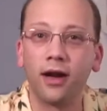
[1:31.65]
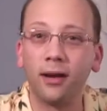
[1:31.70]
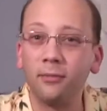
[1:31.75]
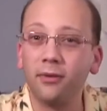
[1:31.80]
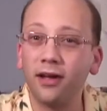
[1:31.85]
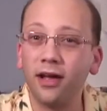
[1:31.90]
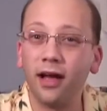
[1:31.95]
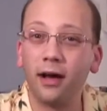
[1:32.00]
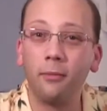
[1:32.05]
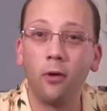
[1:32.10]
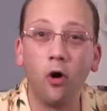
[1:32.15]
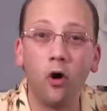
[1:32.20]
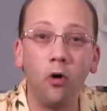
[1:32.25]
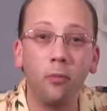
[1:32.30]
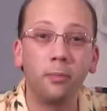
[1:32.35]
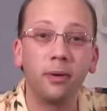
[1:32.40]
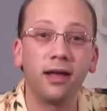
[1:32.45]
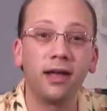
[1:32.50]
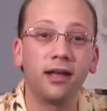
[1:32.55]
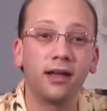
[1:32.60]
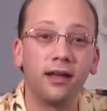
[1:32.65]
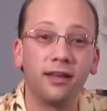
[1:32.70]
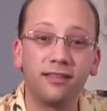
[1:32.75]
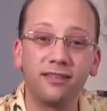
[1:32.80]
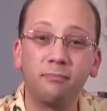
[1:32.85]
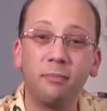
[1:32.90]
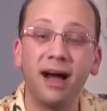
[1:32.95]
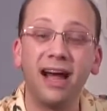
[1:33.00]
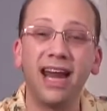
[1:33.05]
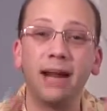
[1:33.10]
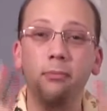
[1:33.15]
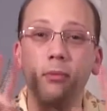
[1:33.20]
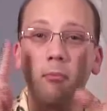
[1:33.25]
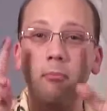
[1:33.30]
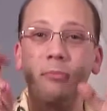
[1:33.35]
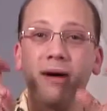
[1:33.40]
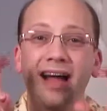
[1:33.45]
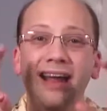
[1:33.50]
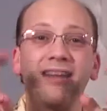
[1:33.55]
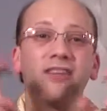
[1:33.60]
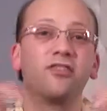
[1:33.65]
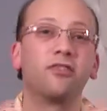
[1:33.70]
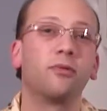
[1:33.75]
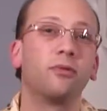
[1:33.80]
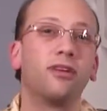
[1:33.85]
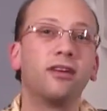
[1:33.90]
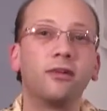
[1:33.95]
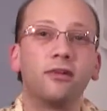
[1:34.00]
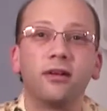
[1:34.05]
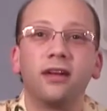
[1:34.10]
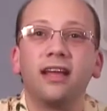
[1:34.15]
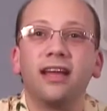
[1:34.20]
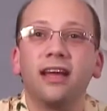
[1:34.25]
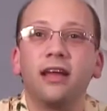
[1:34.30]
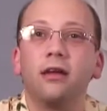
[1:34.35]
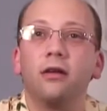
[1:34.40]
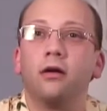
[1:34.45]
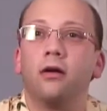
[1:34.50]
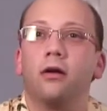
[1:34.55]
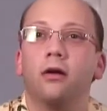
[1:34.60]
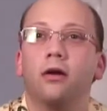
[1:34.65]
I'm, I'm hoping it's pineapple bite, so you're going to get,